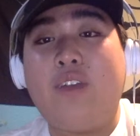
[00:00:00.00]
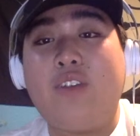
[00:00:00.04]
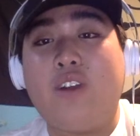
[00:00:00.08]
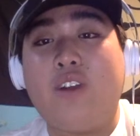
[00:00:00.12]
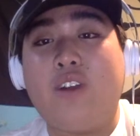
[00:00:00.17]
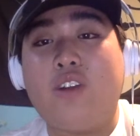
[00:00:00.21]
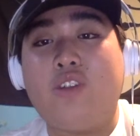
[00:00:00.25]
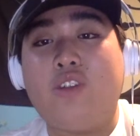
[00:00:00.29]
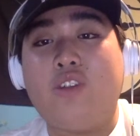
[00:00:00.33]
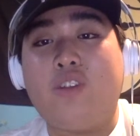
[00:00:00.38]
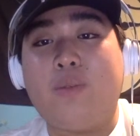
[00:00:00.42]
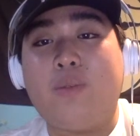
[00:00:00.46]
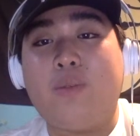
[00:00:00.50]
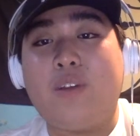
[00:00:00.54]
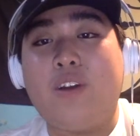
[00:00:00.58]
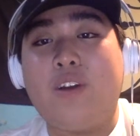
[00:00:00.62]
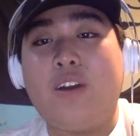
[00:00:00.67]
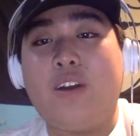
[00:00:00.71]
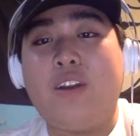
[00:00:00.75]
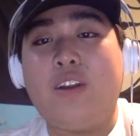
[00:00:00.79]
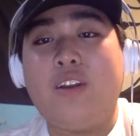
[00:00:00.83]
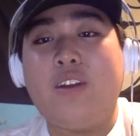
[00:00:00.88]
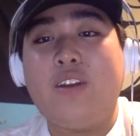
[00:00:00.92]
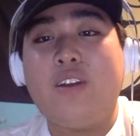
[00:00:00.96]
Arthur Drummond
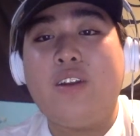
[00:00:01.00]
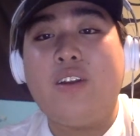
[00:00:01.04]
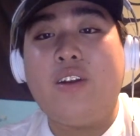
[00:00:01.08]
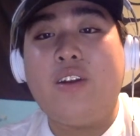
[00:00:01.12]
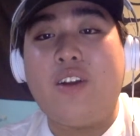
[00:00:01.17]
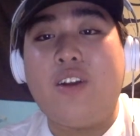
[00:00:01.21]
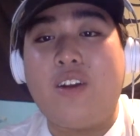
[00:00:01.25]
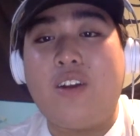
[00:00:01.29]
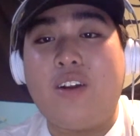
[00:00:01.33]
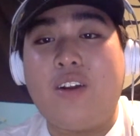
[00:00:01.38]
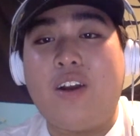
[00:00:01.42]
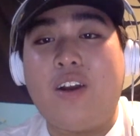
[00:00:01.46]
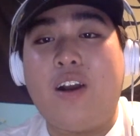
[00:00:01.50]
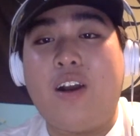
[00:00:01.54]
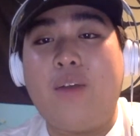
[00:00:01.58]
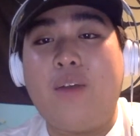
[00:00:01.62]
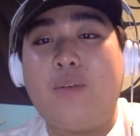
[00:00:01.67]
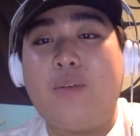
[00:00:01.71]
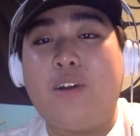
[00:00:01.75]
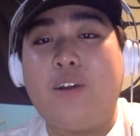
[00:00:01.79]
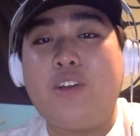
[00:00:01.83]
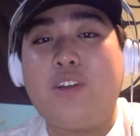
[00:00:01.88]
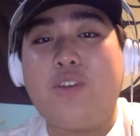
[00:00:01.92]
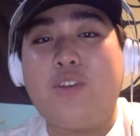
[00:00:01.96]

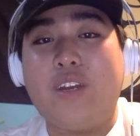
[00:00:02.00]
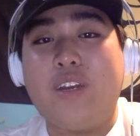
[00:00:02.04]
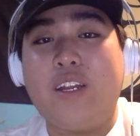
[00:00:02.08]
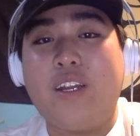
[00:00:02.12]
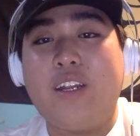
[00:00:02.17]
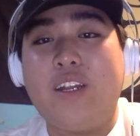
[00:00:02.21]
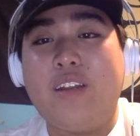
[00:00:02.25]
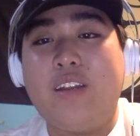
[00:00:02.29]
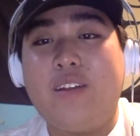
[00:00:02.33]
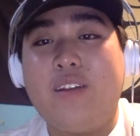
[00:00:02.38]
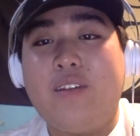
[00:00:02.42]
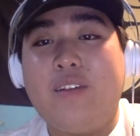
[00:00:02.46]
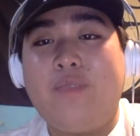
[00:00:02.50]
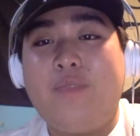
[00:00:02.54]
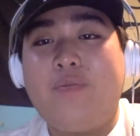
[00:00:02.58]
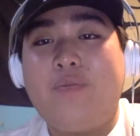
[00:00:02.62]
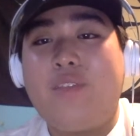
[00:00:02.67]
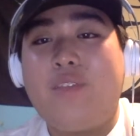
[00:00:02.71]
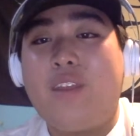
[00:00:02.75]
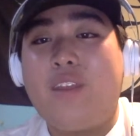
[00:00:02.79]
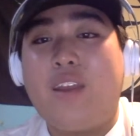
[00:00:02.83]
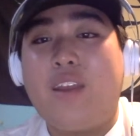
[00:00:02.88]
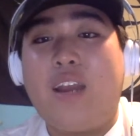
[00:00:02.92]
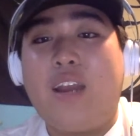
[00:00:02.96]
got traded,
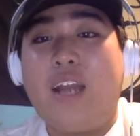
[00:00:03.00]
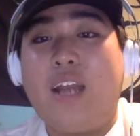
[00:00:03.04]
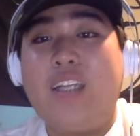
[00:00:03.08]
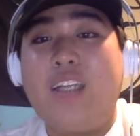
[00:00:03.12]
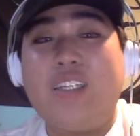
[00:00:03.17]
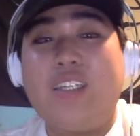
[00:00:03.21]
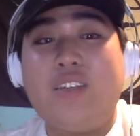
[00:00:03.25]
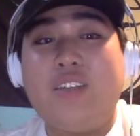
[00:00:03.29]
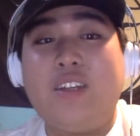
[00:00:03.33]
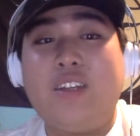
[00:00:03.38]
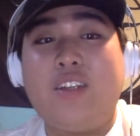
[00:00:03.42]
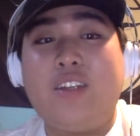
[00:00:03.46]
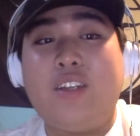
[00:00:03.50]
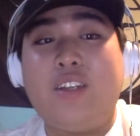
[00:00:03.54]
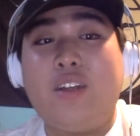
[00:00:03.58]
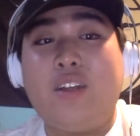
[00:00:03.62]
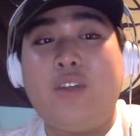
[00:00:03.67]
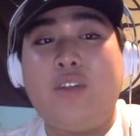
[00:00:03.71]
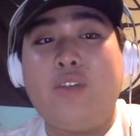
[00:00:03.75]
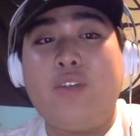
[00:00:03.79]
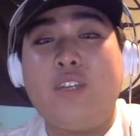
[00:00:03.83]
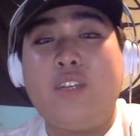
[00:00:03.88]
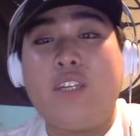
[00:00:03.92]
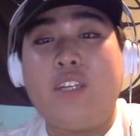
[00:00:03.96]
I just knew that
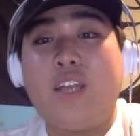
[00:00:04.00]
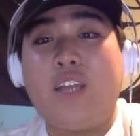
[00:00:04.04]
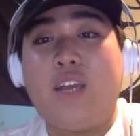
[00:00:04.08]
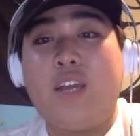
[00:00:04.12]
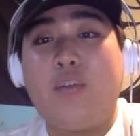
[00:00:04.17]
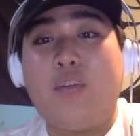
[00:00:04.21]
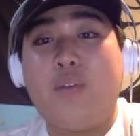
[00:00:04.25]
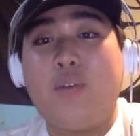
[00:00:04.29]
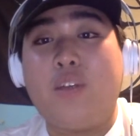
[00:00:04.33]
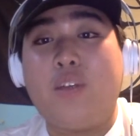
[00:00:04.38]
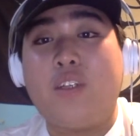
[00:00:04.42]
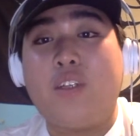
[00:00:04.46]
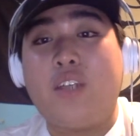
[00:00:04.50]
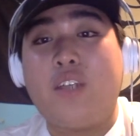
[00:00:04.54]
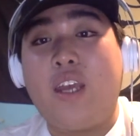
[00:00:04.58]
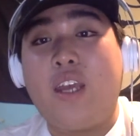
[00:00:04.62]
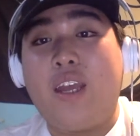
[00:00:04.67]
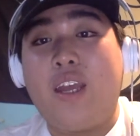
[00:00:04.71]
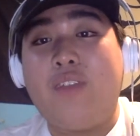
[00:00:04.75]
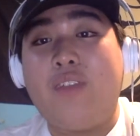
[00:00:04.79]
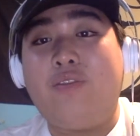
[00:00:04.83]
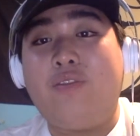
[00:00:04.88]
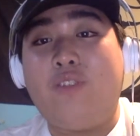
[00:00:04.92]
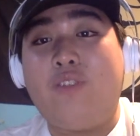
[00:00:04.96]
this guy was
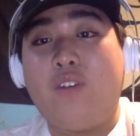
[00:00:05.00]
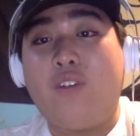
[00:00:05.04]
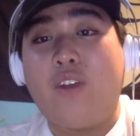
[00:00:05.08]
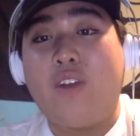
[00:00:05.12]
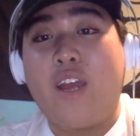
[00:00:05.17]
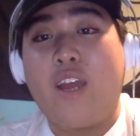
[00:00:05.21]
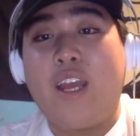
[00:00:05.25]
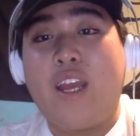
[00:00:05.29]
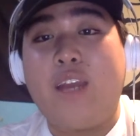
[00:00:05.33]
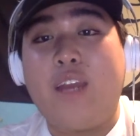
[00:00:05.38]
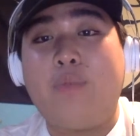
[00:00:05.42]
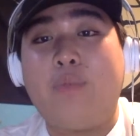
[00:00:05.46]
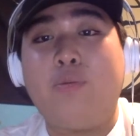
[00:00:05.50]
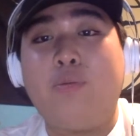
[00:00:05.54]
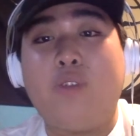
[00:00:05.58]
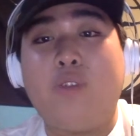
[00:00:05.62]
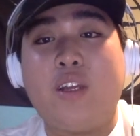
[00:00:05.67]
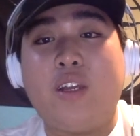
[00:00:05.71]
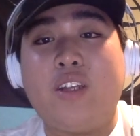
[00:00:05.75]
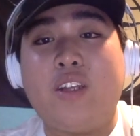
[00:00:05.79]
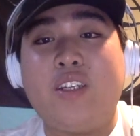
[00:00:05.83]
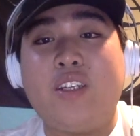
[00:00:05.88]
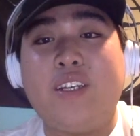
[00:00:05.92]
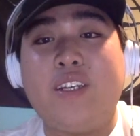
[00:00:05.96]
in for a
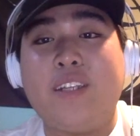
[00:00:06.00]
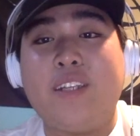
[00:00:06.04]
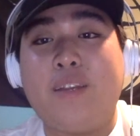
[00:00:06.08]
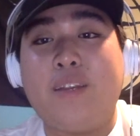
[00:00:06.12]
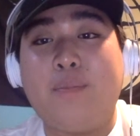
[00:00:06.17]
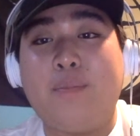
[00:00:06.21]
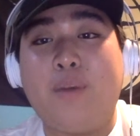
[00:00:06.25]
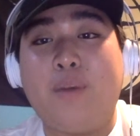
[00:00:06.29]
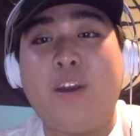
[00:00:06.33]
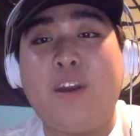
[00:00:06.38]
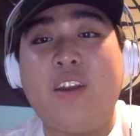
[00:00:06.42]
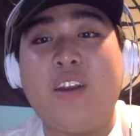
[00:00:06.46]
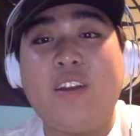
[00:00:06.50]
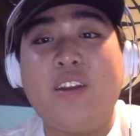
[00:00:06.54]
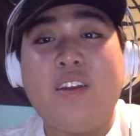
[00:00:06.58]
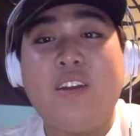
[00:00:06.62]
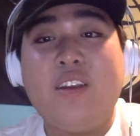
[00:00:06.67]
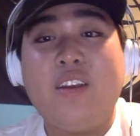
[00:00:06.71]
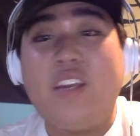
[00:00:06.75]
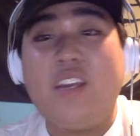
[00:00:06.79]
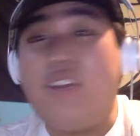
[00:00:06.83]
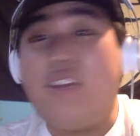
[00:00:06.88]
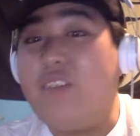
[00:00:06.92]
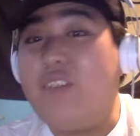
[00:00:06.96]
pretty good season. But
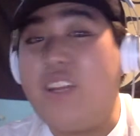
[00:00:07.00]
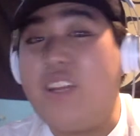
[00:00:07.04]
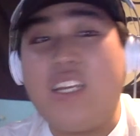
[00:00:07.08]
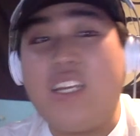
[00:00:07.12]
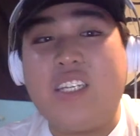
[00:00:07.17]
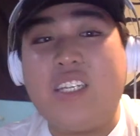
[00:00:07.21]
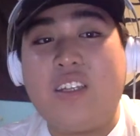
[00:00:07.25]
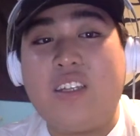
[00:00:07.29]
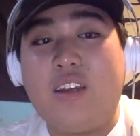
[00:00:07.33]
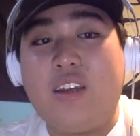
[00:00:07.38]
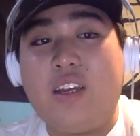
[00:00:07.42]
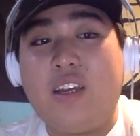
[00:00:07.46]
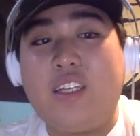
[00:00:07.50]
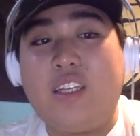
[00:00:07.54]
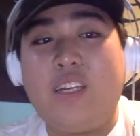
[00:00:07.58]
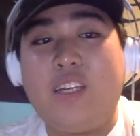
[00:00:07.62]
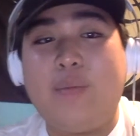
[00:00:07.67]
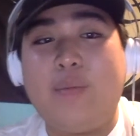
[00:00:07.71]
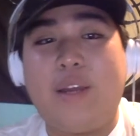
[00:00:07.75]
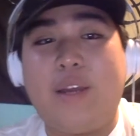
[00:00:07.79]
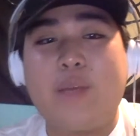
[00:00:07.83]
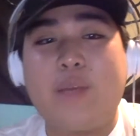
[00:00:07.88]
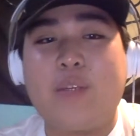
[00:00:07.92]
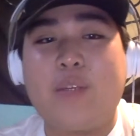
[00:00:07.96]
even he's exceeding
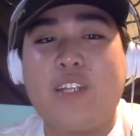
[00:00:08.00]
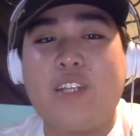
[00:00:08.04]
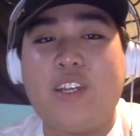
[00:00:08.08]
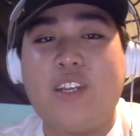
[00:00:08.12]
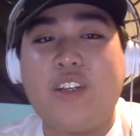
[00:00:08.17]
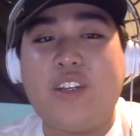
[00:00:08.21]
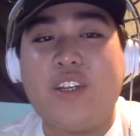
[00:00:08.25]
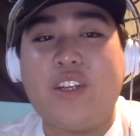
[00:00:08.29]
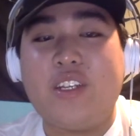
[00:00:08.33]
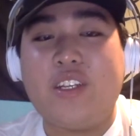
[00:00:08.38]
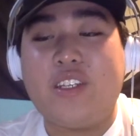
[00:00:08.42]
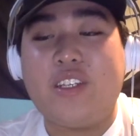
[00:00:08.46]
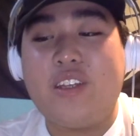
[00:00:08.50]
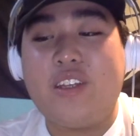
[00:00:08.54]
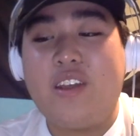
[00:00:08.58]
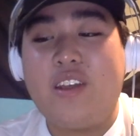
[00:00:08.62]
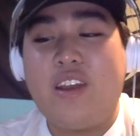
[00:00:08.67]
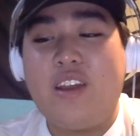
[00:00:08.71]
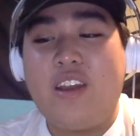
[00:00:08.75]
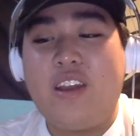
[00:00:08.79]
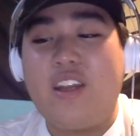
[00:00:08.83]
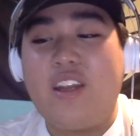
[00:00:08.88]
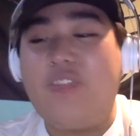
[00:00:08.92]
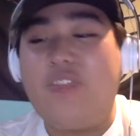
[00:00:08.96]
my expectations.
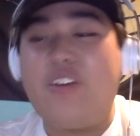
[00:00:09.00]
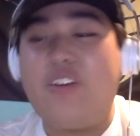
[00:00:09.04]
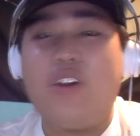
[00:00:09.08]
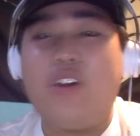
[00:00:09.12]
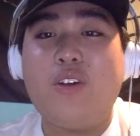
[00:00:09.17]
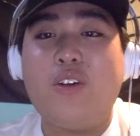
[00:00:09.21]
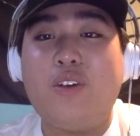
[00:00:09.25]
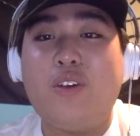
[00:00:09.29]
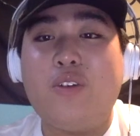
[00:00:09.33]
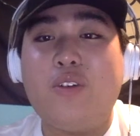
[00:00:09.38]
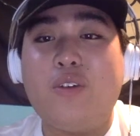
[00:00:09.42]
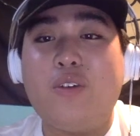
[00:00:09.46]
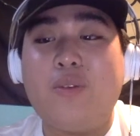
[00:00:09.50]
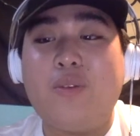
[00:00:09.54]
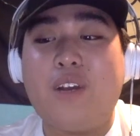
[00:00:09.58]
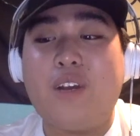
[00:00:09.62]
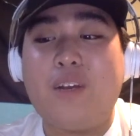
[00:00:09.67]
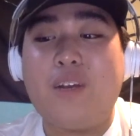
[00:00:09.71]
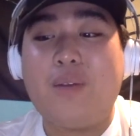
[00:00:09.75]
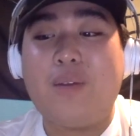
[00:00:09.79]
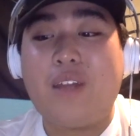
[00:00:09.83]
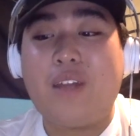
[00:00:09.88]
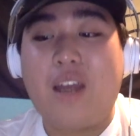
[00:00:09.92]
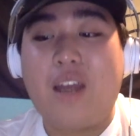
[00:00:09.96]
And if you don't know who I'm talking
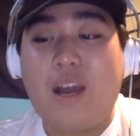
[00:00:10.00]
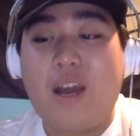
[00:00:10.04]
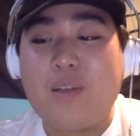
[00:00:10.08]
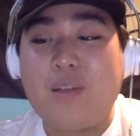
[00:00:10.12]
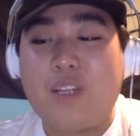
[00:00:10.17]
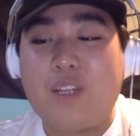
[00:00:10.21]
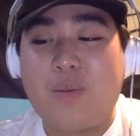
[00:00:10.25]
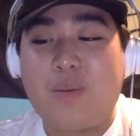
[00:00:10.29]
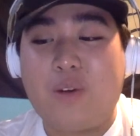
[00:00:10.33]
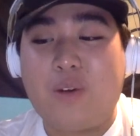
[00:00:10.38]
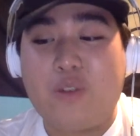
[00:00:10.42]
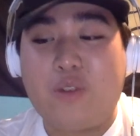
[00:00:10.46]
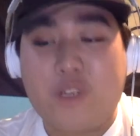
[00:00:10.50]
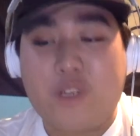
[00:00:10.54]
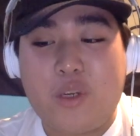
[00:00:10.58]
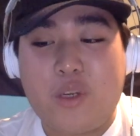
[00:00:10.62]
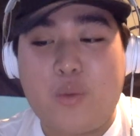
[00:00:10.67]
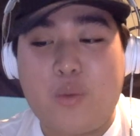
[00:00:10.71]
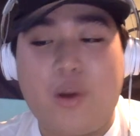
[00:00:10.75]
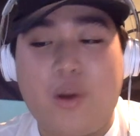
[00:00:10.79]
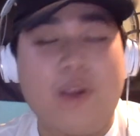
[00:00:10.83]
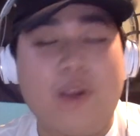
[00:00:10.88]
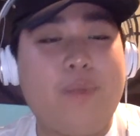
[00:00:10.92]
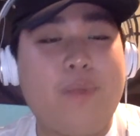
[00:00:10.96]
about, I'll talk about Christian
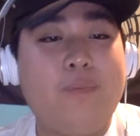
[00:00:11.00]
Wood,